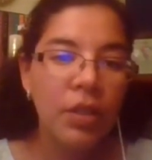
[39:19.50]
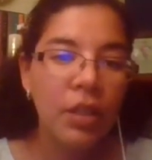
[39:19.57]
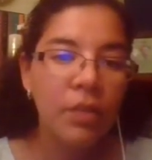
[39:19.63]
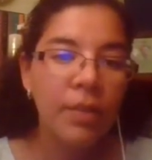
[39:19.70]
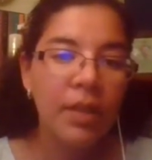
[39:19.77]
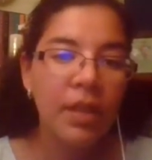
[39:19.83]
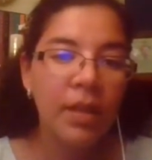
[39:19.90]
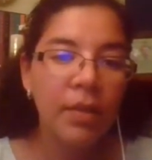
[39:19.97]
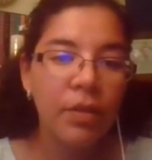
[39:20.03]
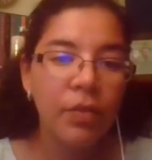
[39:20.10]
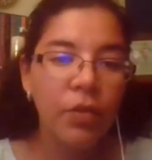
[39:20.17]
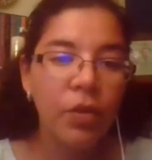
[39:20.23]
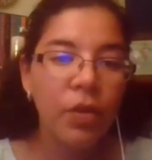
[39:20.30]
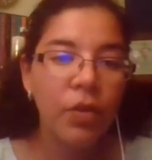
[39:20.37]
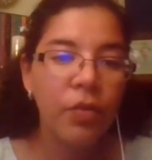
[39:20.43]
becomes
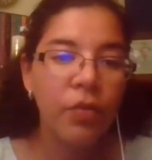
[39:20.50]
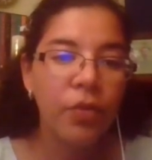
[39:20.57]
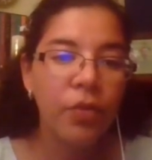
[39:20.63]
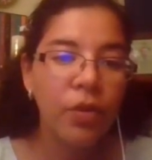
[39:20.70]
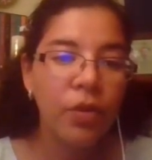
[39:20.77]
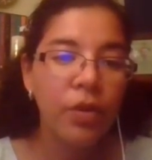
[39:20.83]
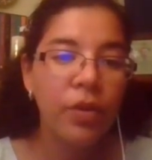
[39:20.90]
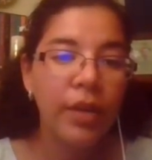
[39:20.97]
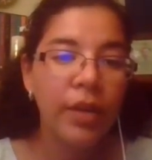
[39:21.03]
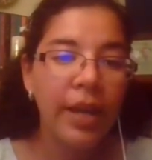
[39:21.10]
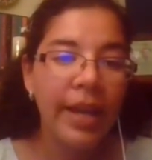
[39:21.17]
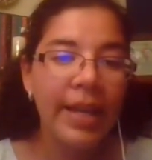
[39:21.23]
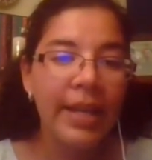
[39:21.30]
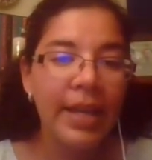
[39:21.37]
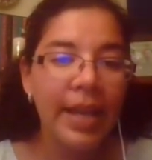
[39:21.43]
4, 4,
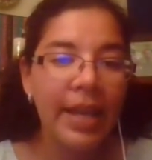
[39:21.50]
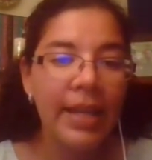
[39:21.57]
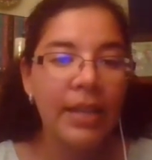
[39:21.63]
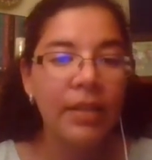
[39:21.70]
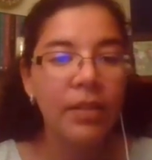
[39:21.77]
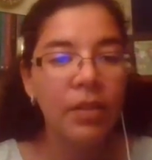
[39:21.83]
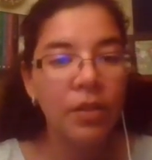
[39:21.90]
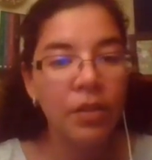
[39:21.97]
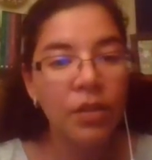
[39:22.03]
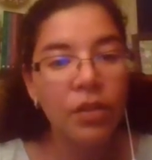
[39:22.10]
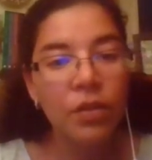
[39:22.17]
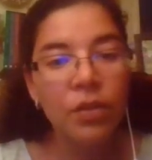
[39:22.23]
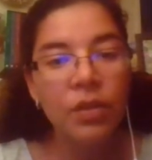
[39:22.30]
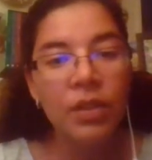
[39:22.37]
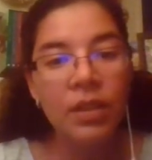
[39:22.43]
8, 8,
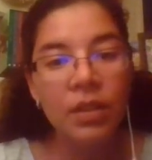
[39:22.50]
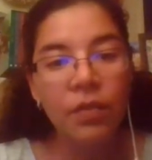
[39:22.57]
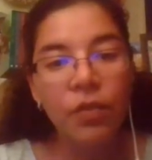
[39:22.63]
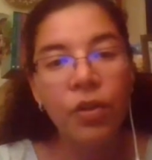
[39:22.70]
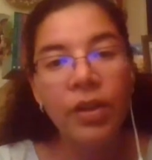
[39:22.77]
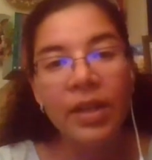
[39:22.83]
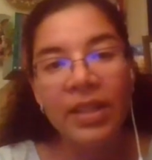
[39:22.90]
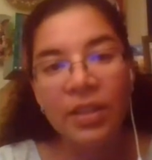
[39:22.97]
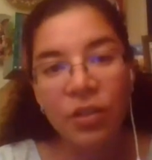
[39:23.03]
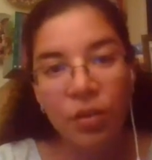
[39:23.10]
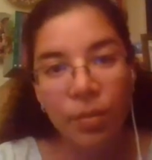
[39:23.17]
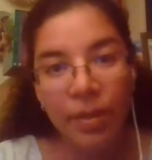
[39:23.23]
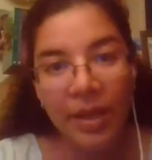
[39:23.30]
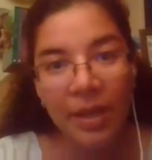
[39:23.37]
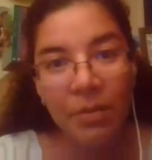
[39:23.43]
32, 64, until
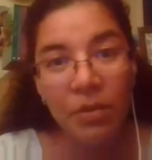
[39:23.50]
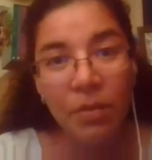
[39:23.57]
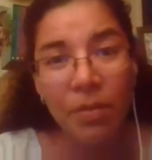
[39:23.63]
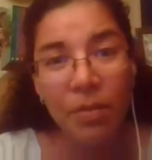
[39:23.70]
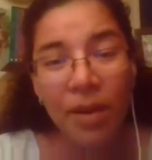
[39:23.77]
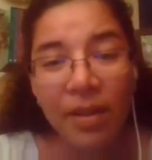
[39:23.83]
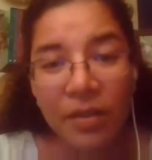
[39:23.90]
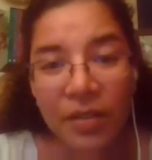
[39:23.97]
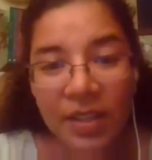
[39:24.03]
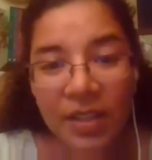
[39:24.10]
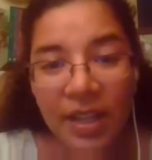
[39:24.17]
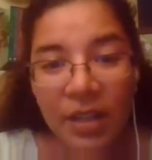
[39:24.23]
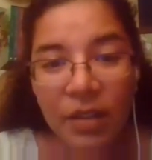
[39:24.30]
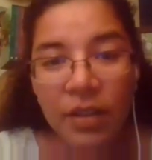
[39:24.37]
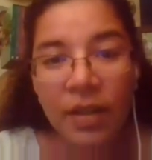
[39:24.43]
it becomes a ball of
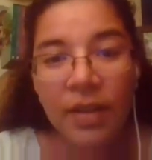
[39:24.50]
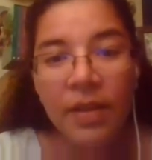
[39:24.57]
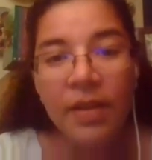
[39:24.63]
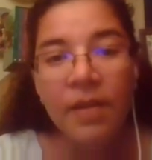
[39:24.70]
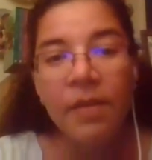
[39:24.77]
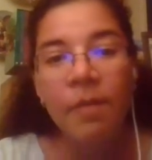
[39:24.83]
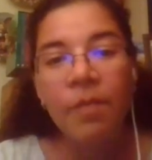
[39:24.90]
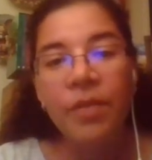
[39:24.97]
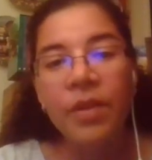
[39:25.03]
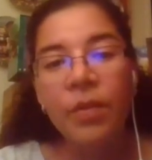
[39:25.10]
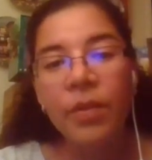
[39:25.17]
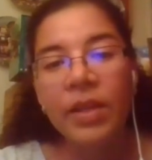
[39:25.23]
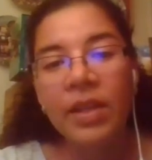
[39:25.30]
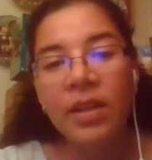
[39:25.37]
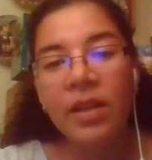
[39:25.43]
cells. Then
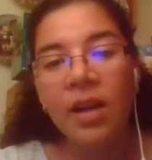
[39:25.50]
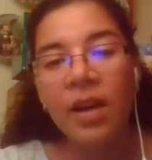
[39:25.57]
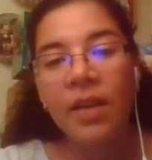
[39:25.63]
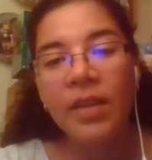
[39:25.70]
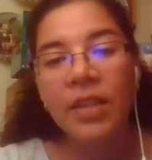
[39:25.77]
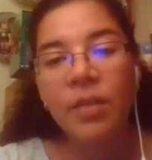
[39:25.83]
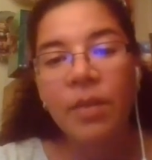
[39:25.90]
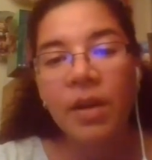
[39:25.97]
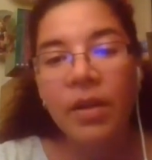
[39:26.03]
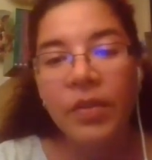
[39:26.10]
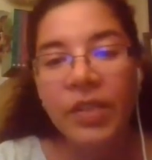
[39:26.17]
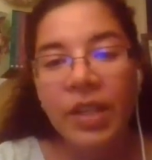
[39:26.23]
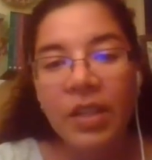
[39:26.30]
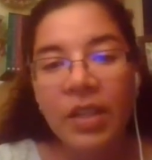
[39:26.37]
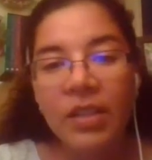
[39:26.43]
we call this ball of
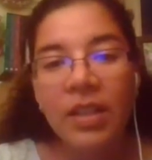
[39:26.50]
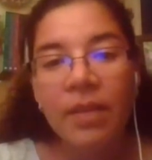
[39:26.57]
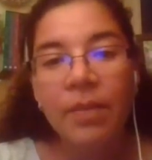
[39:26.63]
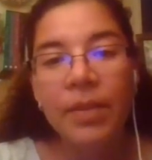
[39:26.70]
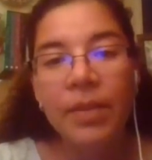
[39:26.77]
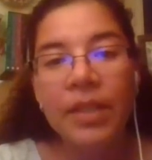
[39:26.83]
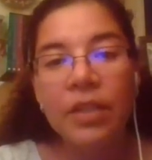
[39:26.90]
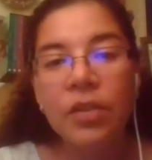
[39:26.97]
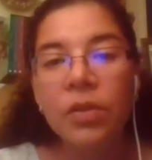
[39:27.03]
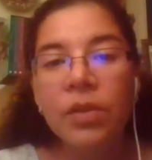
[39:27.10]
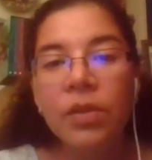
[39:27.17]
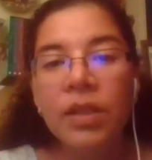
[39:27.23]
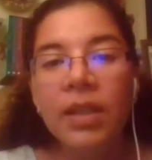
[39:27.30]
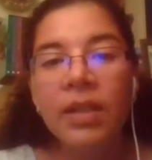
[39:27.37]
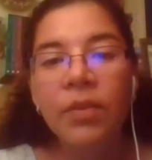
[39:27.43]
cells the
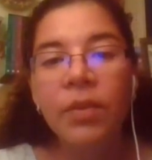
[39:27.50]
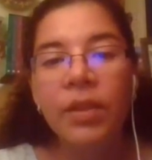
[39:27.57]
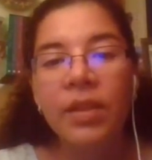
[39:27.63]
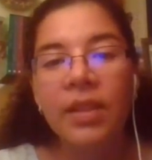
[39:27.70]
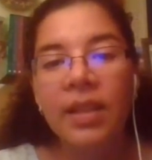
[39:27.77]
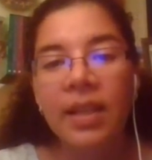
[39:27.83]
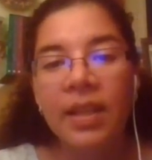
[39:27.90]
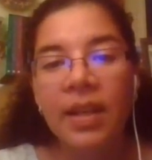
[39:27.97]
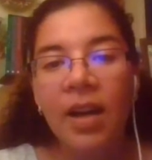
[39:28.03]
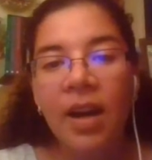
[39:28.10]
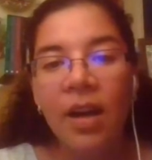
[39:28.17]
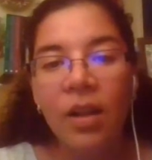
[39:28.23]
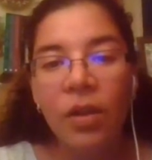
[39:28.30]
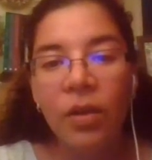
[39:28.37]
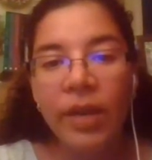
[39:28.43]
blastula with a
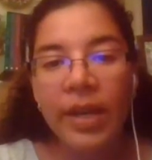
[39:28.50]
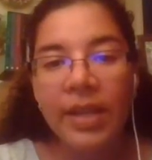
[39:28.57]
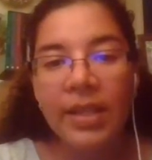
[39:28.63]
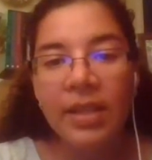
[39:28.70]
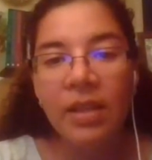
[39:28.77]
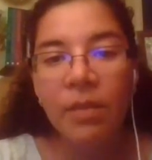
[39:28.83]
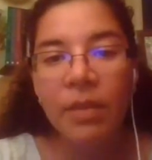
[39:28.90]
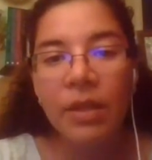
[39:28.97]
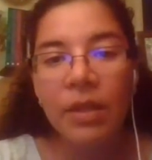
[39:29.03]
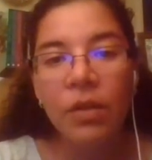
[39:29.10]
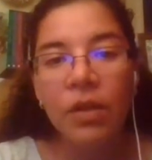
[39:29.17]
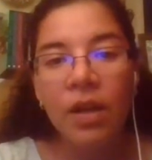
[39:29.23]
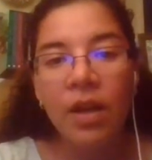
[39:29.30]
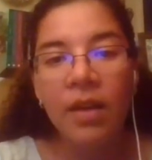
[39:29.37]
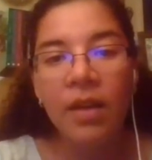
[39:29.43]
hollow end in the middle
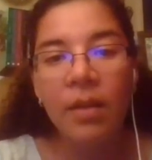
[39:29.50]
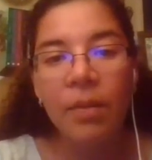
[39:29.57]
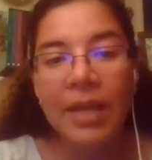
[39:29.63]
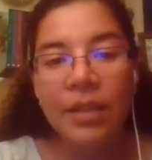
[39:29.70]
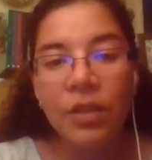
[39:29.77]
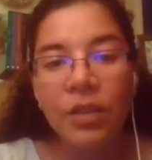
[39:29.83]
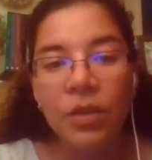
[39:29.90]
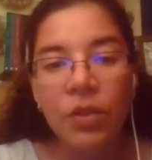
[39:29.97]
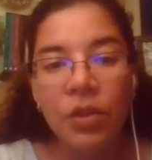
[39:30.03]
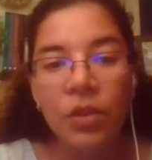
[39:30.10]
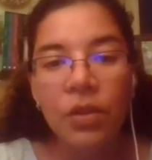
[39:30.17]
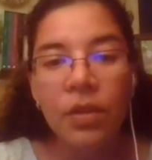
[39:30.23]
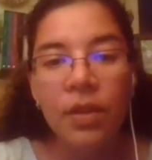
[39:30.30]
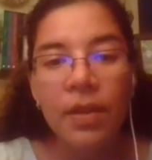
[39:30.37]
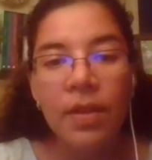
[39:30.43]
called a
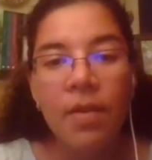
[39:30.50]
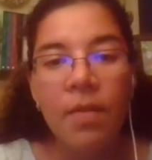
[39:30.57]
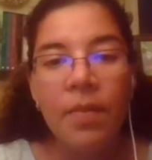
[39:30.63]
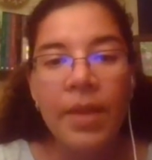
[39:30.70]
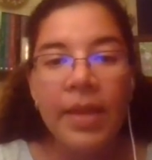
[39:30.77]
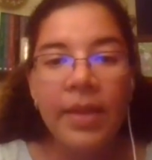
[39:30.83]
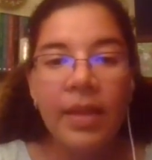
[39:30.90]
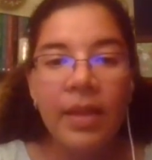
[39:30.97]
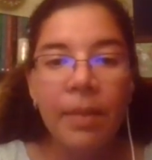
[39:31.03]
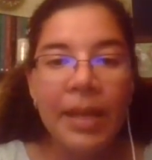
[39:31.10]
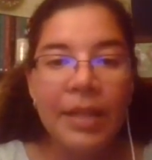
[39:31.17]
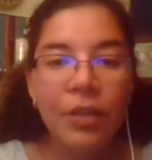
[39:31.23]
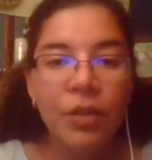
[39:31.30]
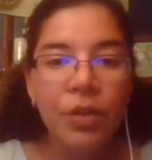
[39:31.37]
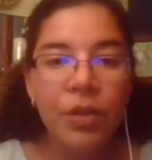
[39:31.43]
blastocele, and then the
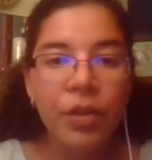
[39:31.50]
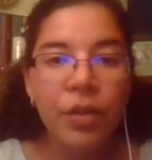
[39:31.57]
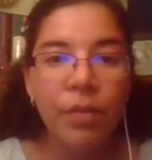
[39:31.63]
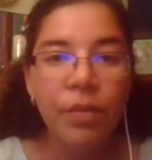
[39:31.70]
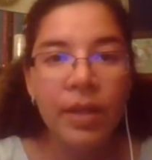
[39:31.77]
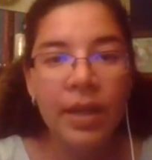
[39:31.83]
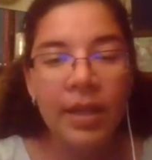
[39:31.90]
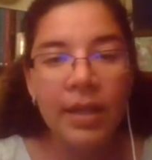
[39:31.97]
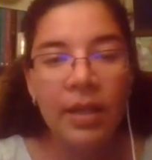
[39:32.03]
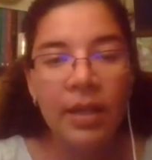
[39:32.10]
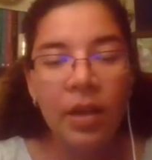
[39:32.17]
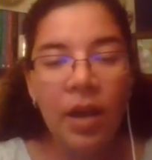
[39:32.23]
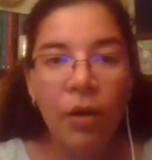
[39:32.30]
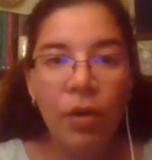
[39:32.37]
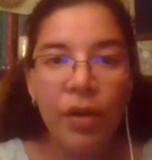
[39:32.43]
blastoderm, that
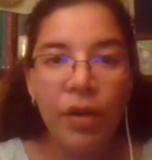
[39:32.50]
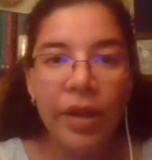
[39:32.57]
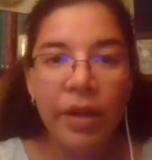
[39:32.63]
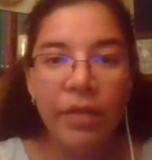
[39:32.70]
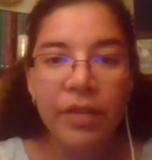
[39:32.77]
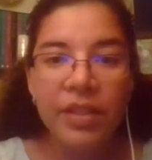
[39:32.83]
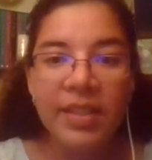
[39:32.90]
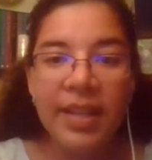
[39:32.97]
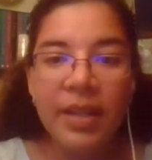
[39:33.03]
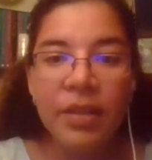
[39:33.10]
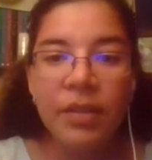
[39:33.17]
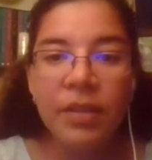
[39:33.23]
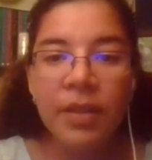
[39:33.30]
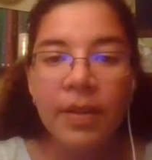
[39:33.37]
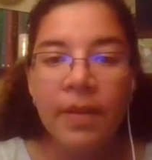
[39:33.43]
outer layer of cells.